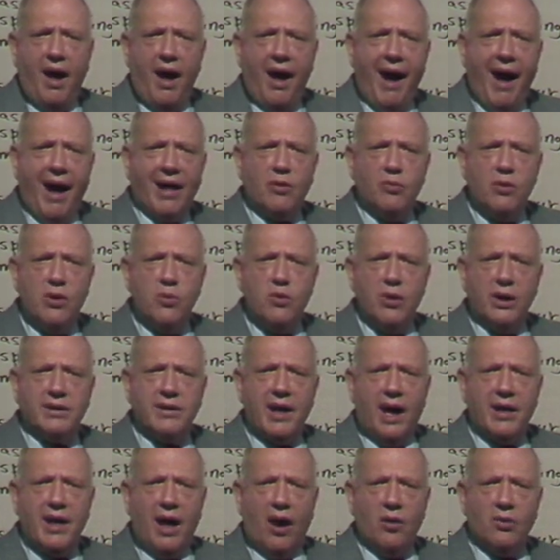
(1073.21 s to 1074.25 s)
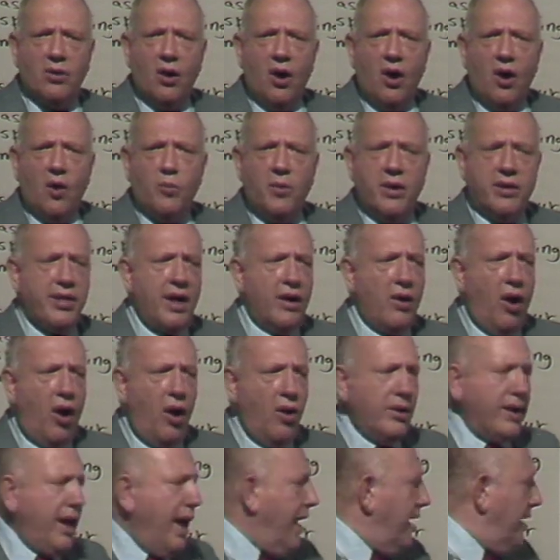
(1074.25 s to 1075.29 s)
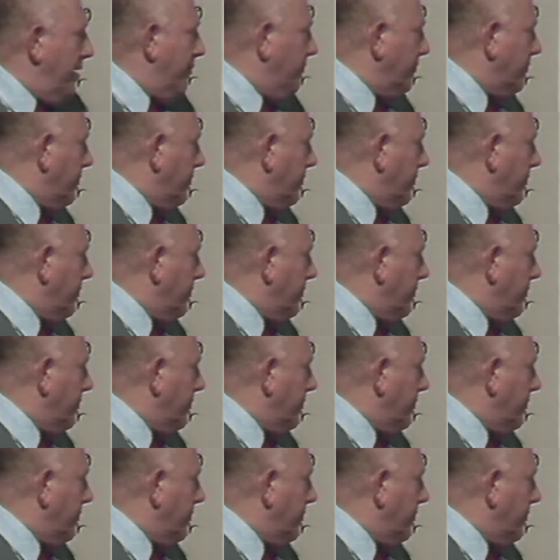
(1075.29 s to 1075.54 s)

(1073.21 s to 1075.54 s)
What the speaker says: How do we work that out? We say, okay,